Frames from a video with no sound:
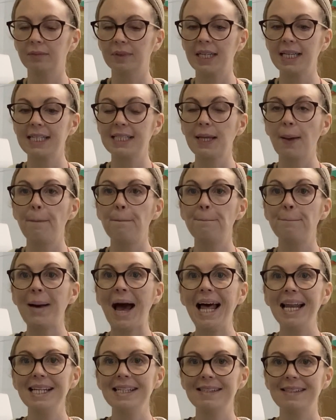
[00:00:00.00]
It's a
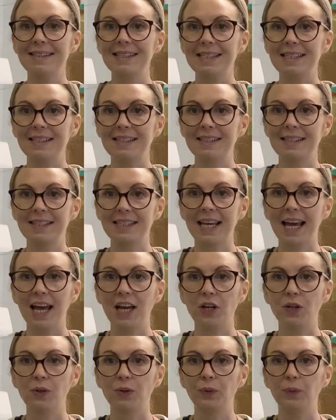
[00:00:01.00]
balancing
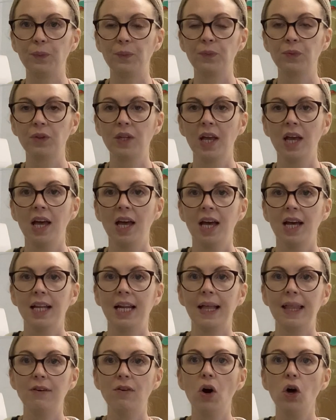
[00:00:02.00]
scale. Now
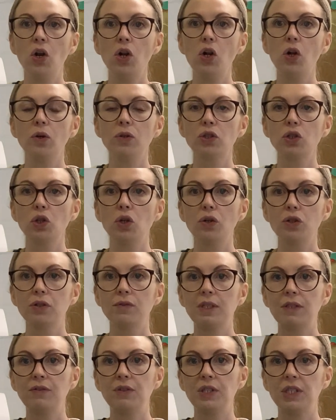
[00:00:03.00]
there are lots and lots of
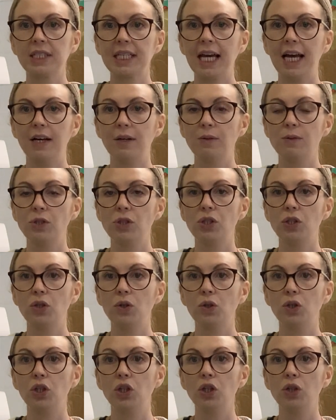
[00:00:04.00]
different scales that you
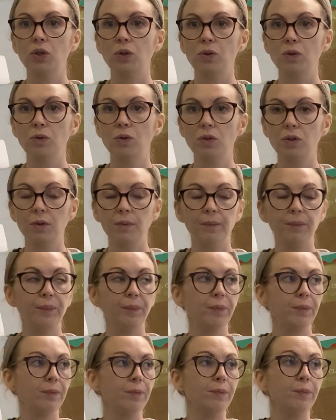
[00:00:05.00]
can use.
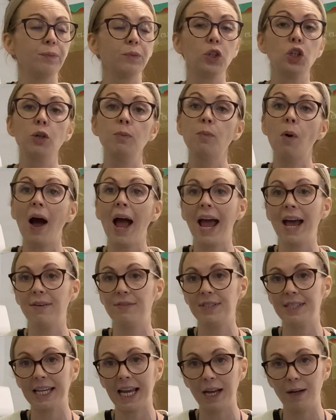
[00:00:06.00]
You might have
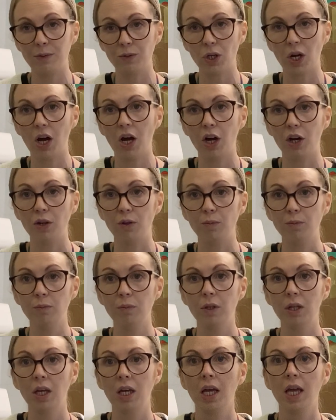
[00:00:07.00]
scales at home
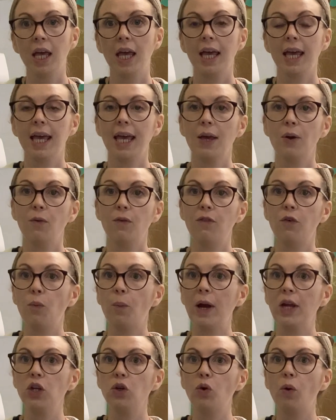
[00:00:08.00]
for
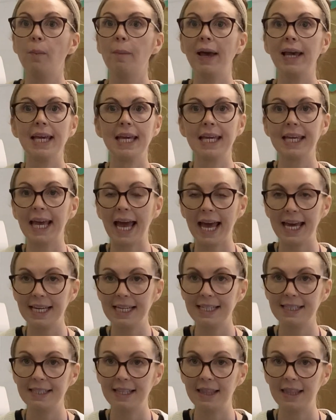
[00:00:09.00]
when you're making
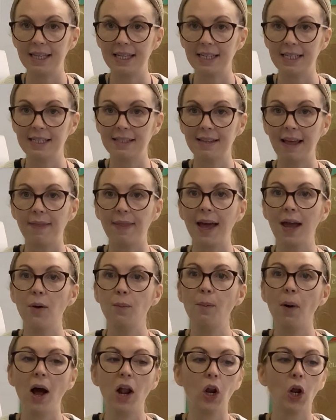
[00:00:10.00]
cakes and things, and they
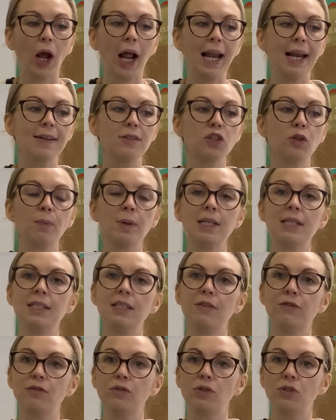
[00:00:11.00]
might look a little bit
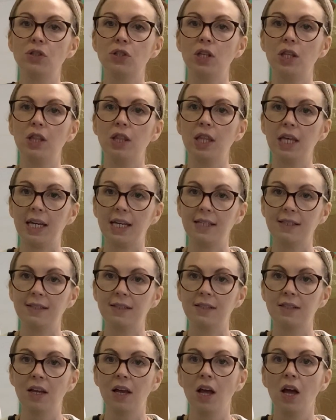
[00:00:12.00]
different to
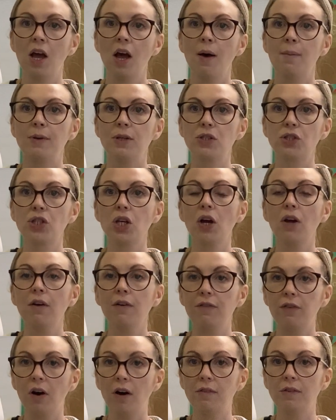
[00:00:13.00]
this. But so
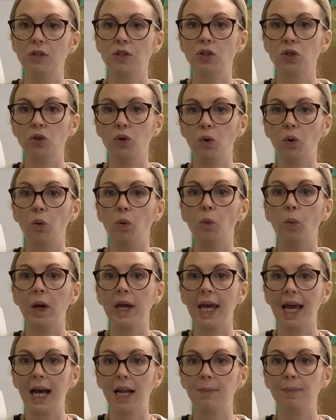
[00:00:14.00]
far at school we
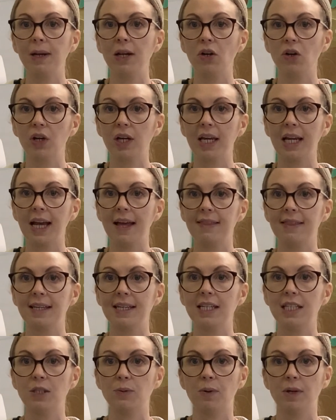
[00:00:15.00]
have been looking at
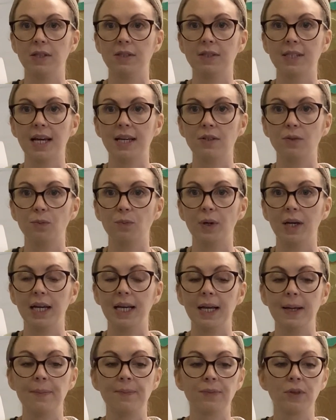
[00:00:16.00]
these ones, hadn't
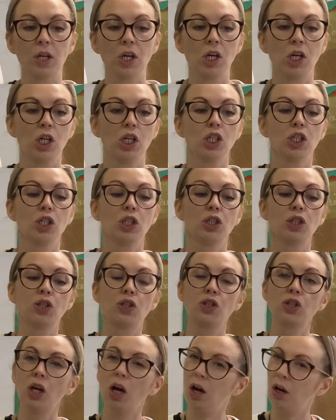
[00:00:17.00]
we?
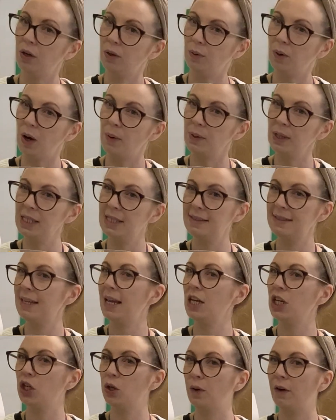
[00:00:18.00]
So I'm going to
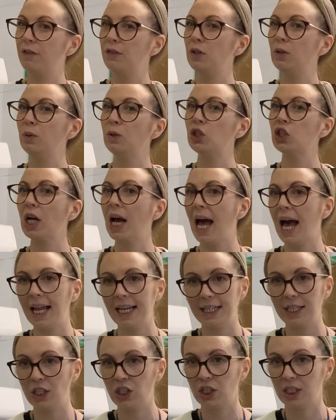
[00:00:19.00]
set you a few
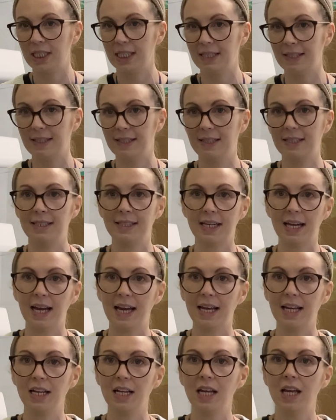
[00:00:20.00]
challenges
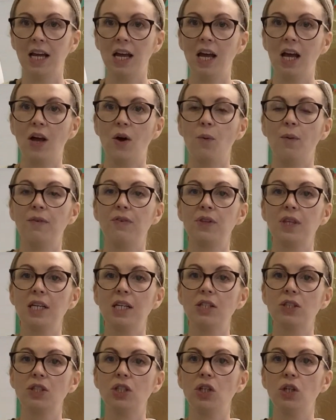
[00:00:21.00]
today with
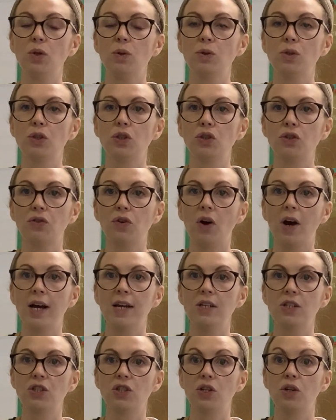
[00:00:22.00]
things that you can try
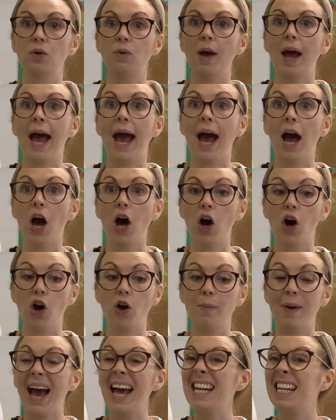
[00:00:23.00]
and do at home,
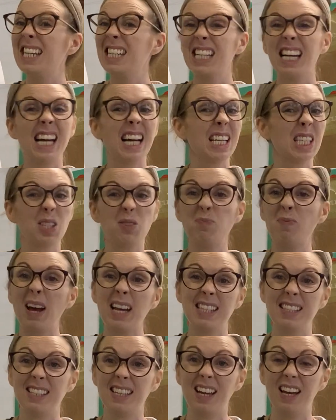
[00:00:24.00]
and it doesn't
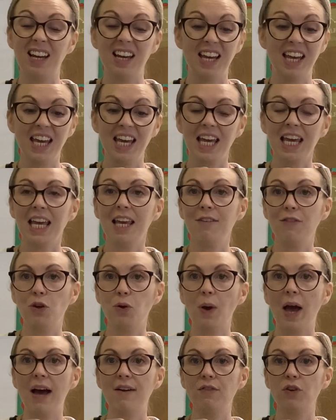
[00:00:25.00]
matter if you
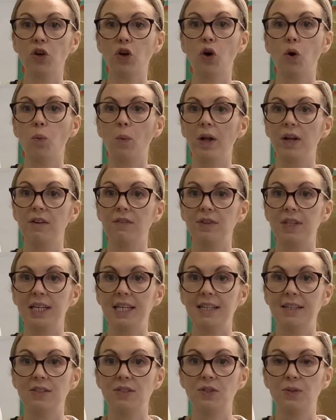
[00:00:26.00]
haven't got one of
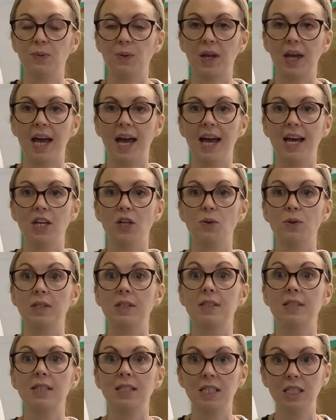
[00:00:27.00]
these, okay? You can
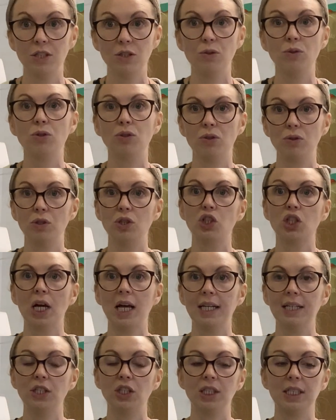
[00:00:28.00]
still do the
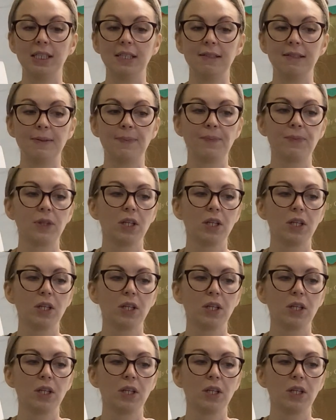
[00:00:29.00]
challenges.